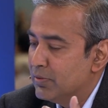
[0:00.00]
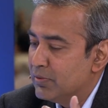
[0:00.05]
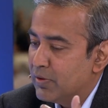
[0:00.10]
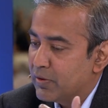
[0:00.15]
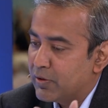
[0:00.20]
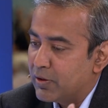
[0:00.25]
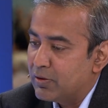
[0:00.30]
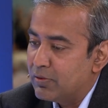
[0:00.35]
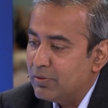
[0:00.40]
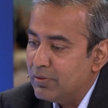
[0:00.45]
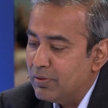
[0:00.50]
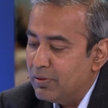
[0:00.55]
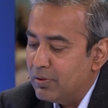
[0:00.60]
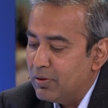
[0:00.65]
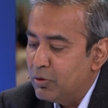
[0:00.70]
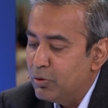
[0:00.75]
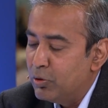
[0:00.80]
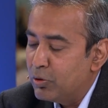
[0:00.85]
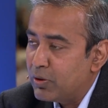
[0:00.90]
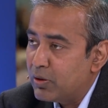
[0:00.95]
that can
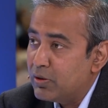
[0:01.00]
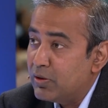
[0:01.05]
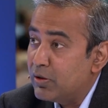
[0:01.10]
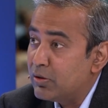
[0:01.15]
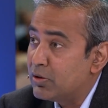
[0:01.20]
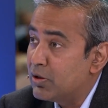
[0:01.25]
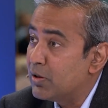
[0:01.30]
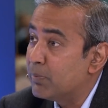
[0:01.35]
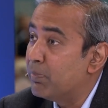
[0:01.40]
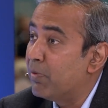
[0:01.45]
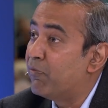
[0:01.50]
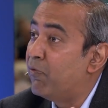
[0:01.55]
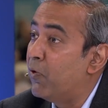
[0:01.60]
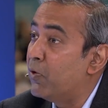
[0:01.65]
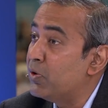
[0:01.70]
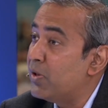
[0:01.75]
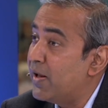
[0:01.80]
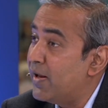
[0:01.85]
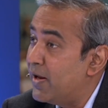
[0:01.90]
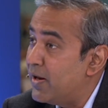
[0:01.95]
look at these things
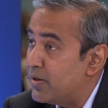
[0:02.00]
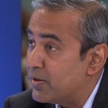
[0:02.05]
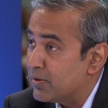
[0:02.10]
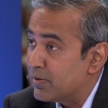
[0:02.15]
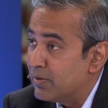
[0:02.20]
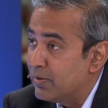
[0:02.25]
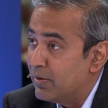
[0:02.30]
before they hit